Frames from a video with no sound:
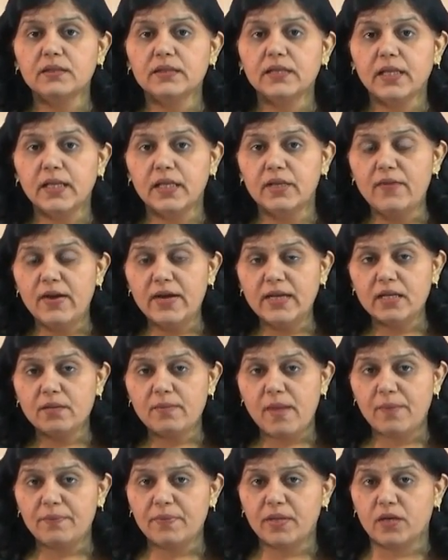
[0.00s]
inventor
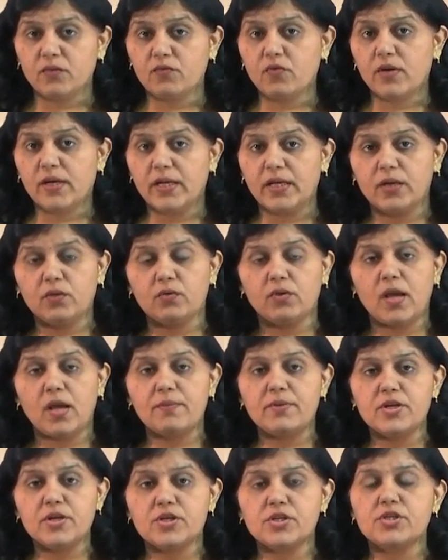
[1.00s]
mapping for any
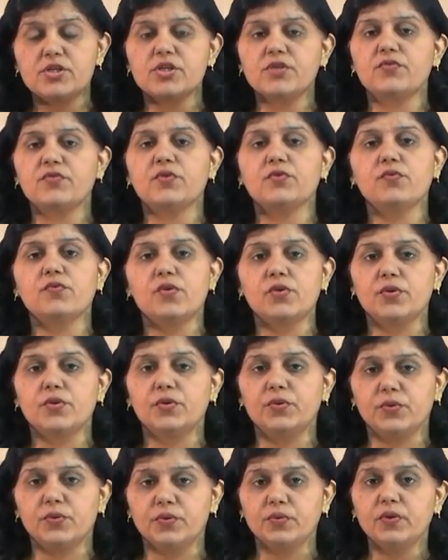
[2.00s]
collaborations if you want to
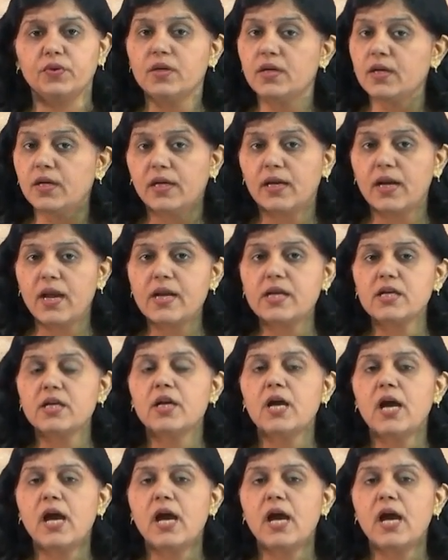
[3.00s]
do, right.